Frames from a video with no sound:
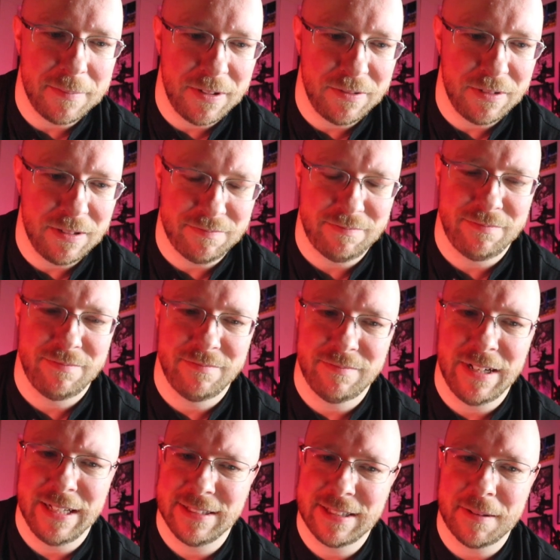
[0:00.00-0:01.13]
You've
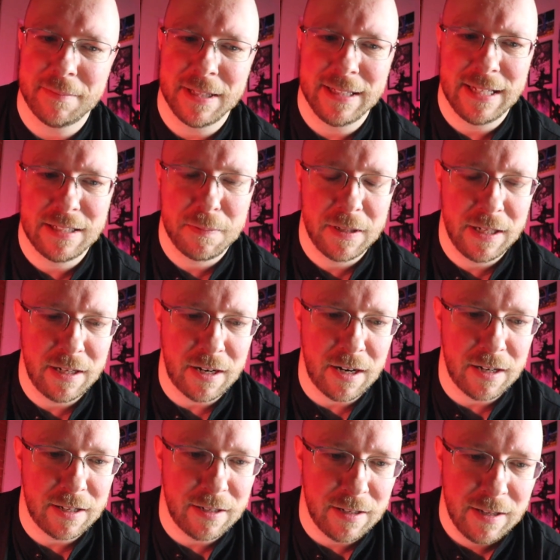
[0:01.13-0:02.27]
written something that's pretty
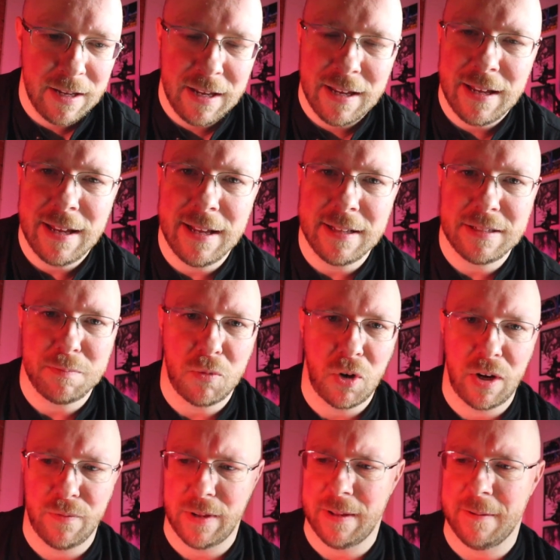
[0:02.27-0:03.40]
dark. It's
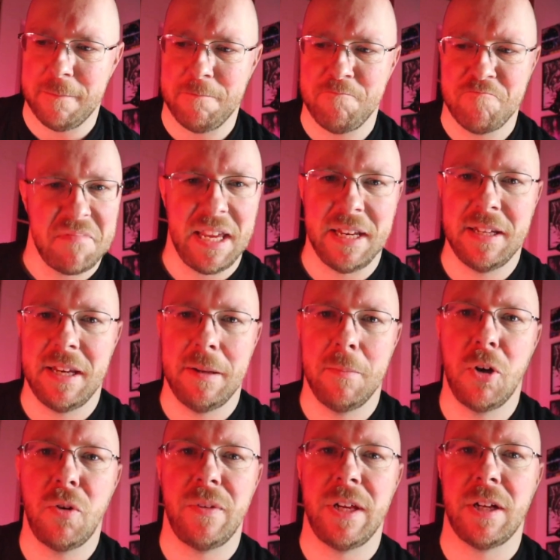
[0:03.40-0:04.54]
more of a indie
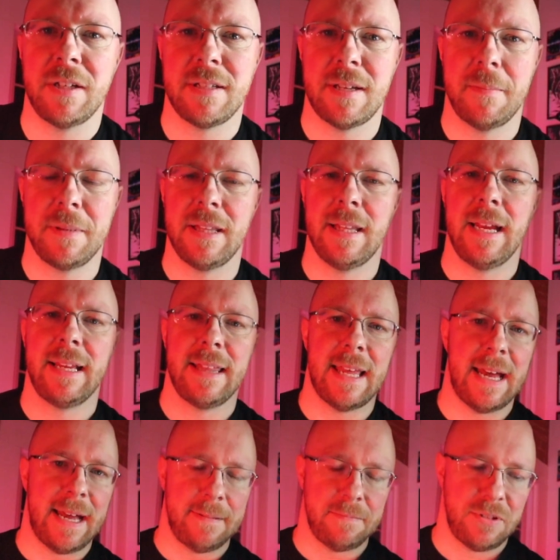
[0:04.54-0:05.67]
movie or something like
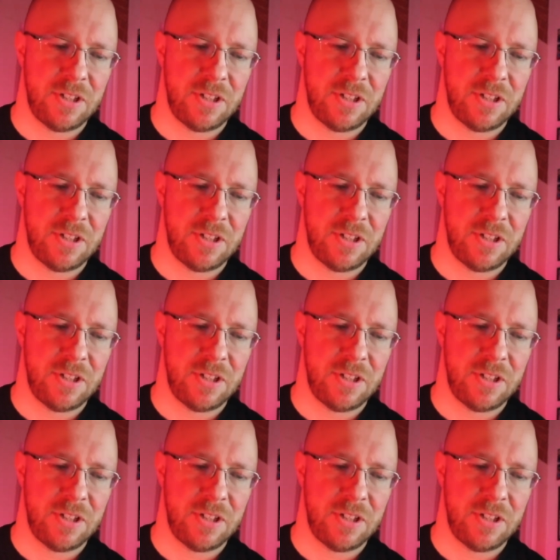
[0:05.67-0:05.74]
that.